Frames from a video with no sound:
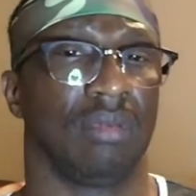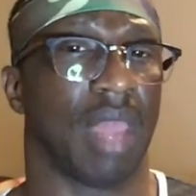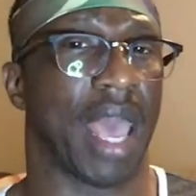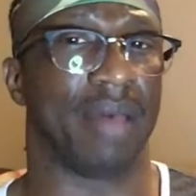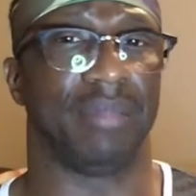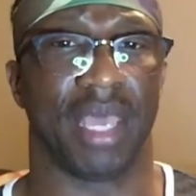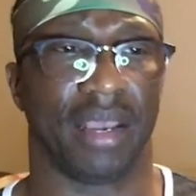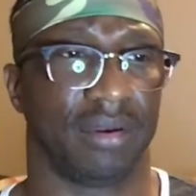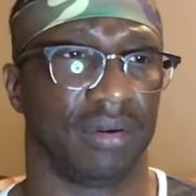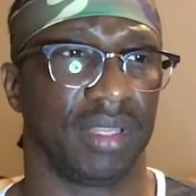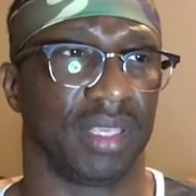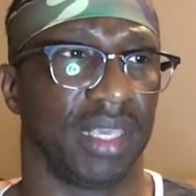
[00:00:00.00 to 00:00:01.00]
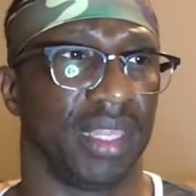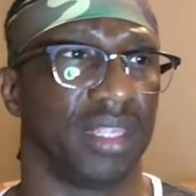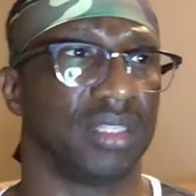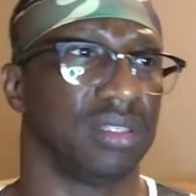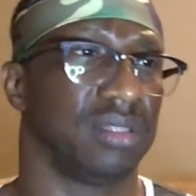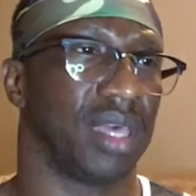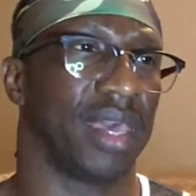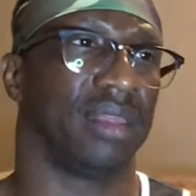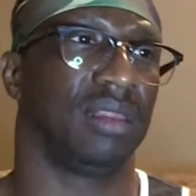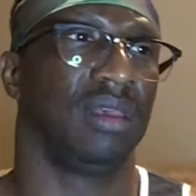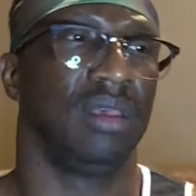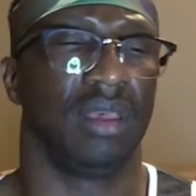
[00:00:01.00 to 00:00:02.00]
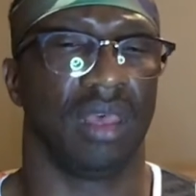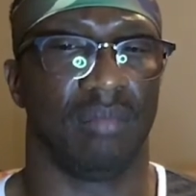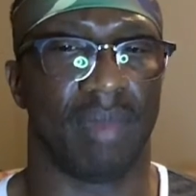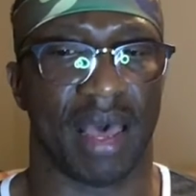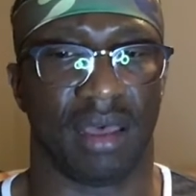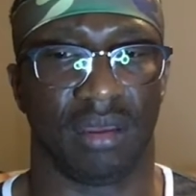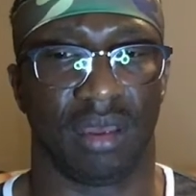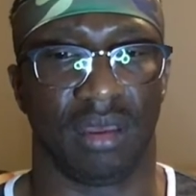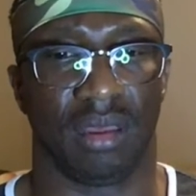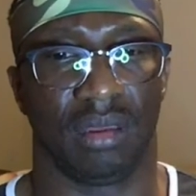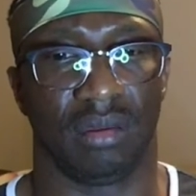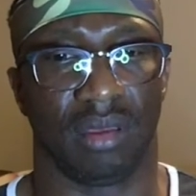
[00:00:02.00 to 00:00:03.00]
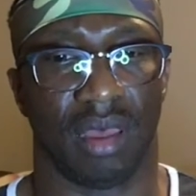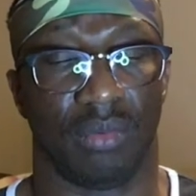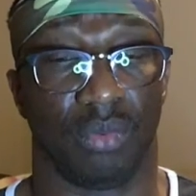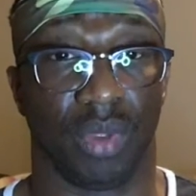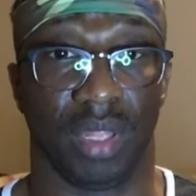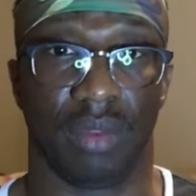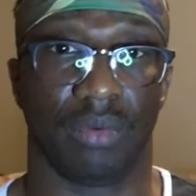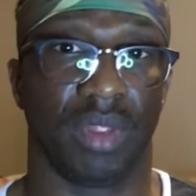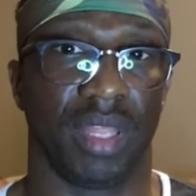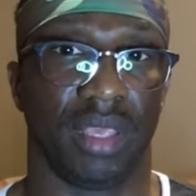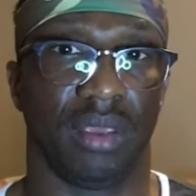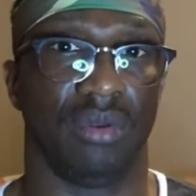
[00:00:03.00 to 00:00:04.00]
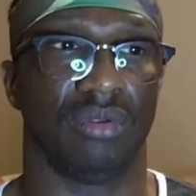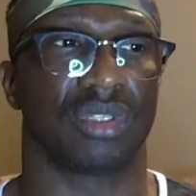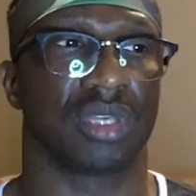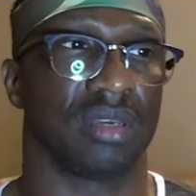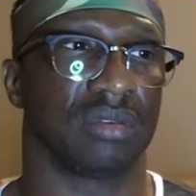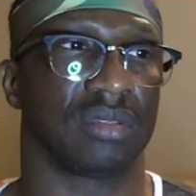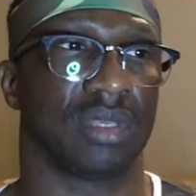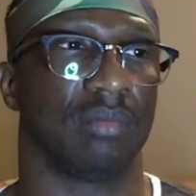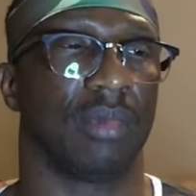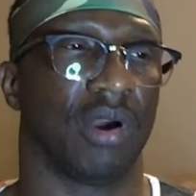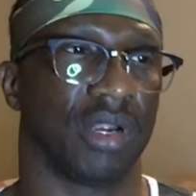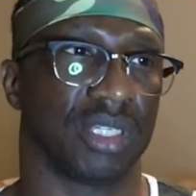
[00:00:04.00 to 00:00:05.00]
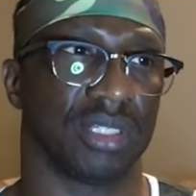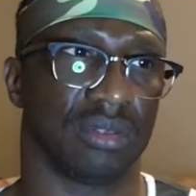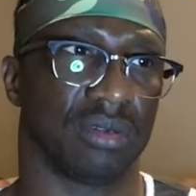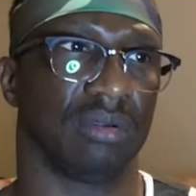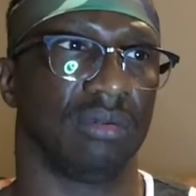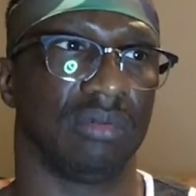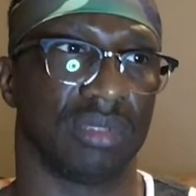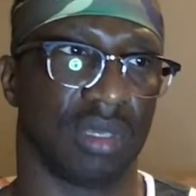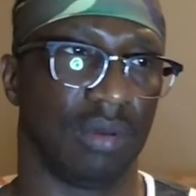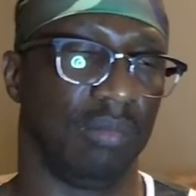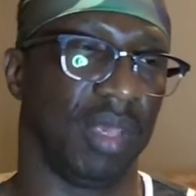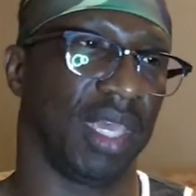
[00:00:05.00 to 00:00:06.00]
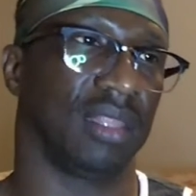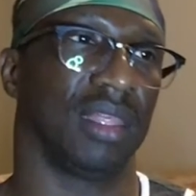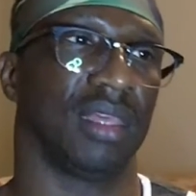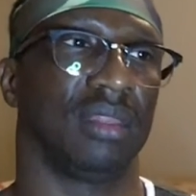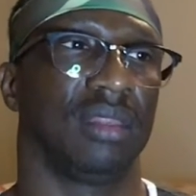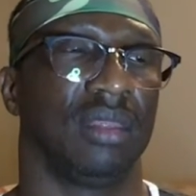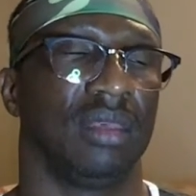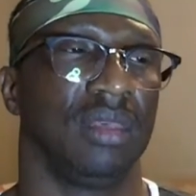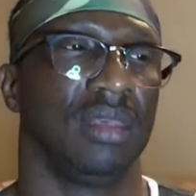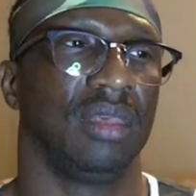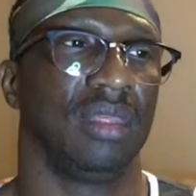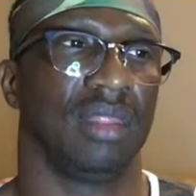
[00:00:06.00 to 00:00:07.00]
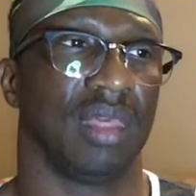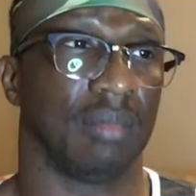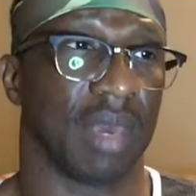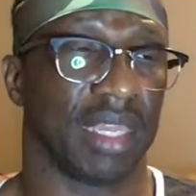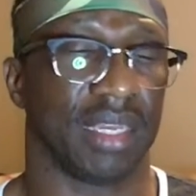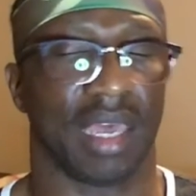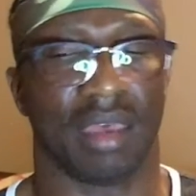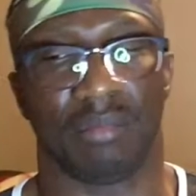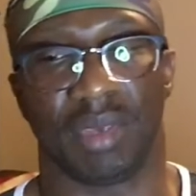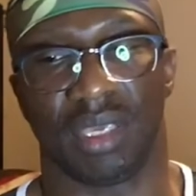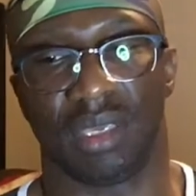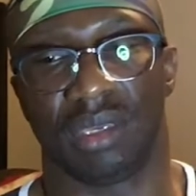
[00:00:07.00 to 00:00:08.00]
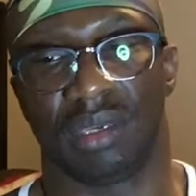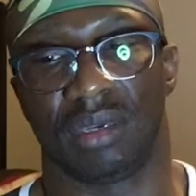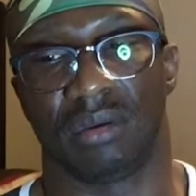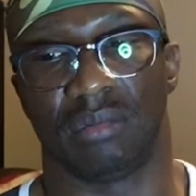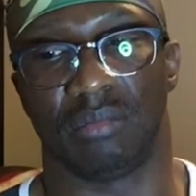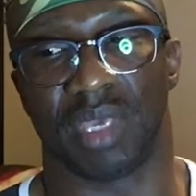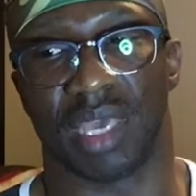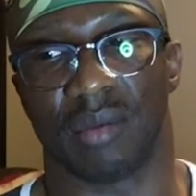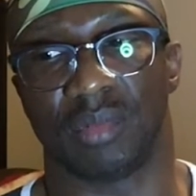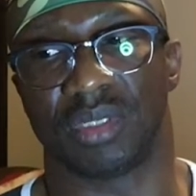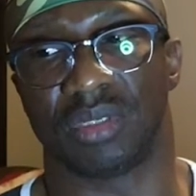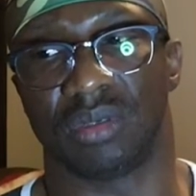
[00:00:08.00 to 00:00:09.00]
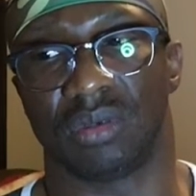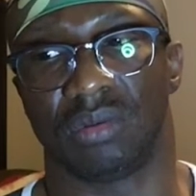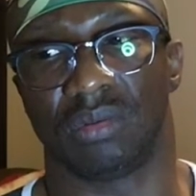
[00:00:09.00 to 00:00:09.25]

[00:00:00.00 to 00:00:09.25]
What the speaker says: I'm not going to get into that about a really, really huge, because some arches are so big that they might not be able to,